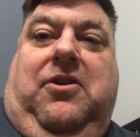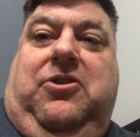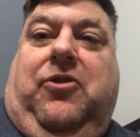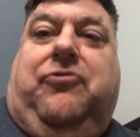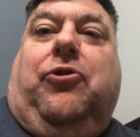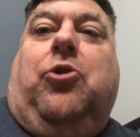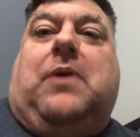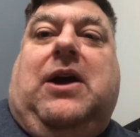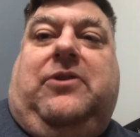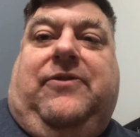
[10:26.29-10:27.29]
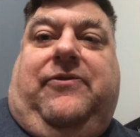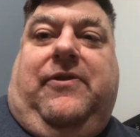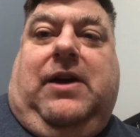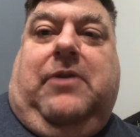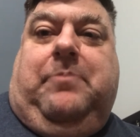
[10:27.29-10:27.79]
your full round
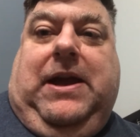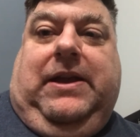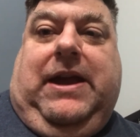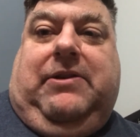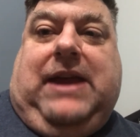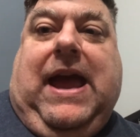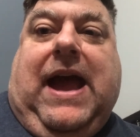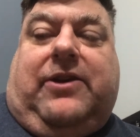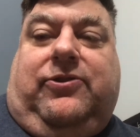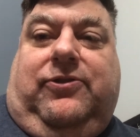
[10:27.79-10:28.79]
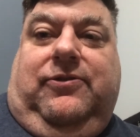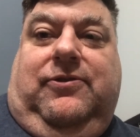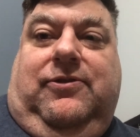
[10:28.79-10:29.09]
of melee attacks.